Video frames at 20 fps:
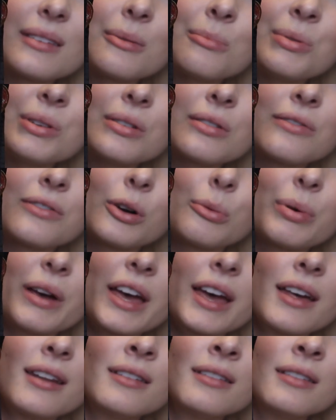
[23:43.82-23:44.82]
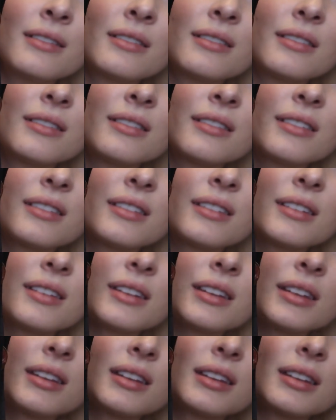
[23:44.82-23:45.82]
beautiful pin.
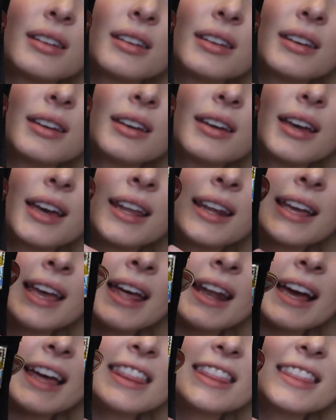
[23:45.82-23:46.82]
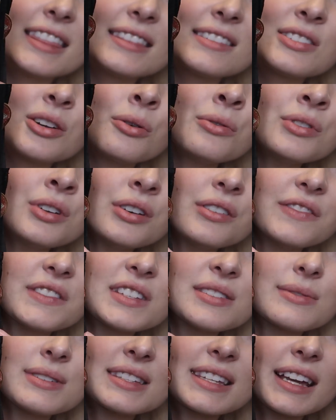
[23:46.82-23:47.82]
And again, I don't know if
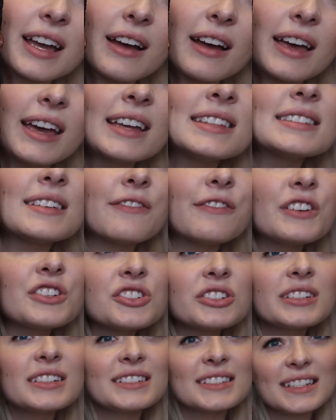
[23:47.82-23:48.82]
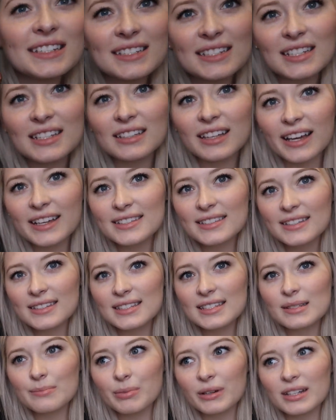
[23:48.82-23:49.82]
this one's like, it's officially Disney
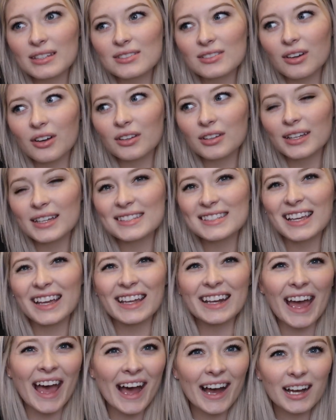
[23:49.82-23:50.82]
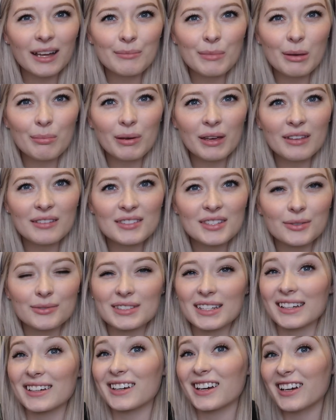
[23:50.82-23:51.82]
licensed, but it's called, it's like an Acme pin. So
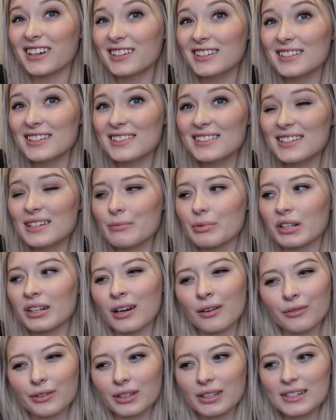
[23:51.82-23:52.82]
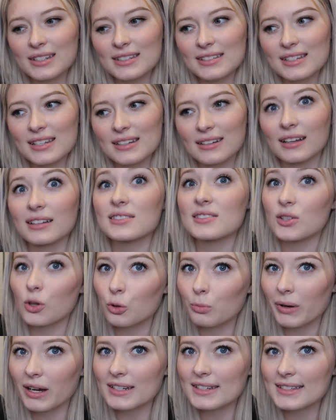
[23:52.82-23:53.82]
it's like kind of Disney, but not really Disney, not
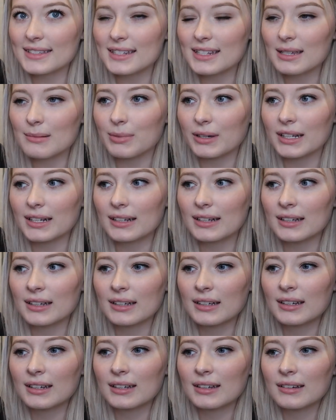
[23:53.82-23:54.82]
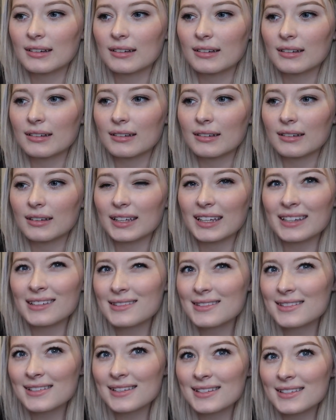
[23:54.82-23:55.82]
sold by Disney, but
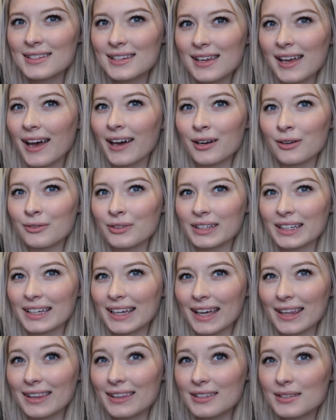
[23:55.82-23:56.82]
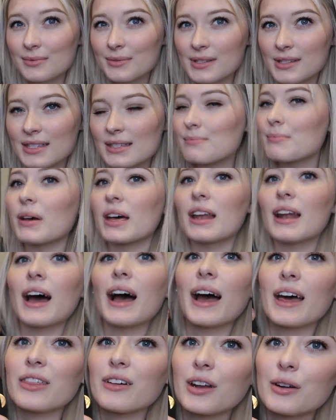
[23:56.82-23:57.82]
is Disney. I don't really get these ones, but
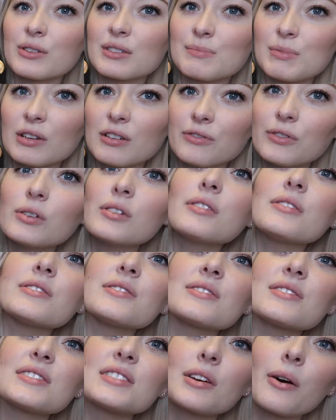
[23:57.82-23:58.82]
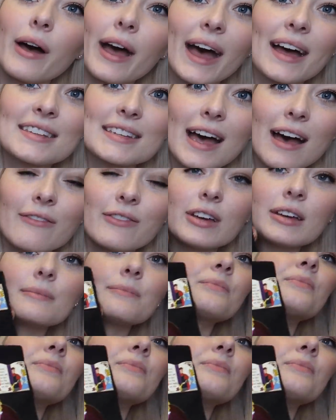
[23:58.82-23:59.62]
I thought it was beautiful, so I had to have it.